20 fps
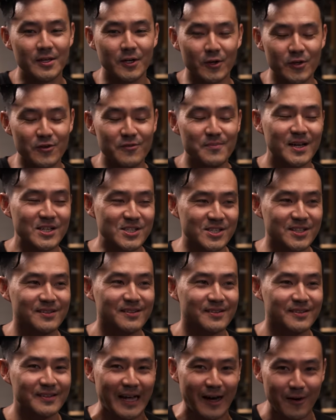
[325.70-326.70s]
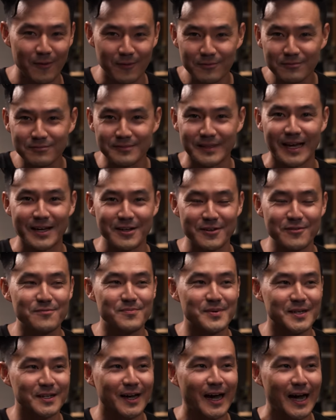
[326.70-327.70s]
You know, you mentioned now that you've
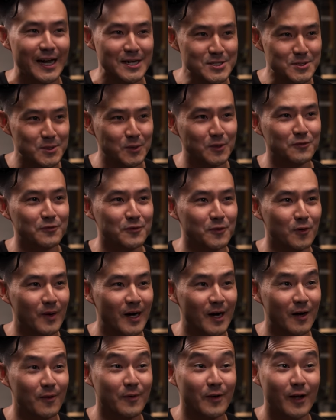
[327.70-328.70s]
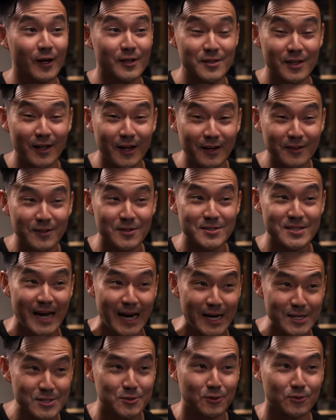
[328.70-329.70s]
been a high schooler for a while. A lot of those
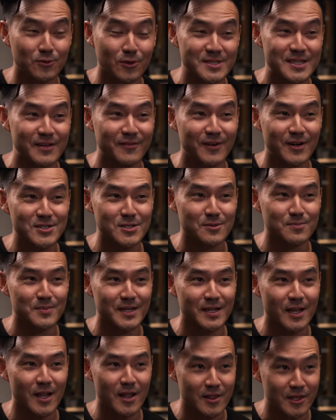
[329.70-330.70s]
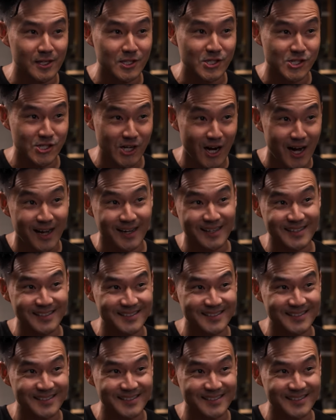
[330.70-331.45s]
high school roles have also been the jock.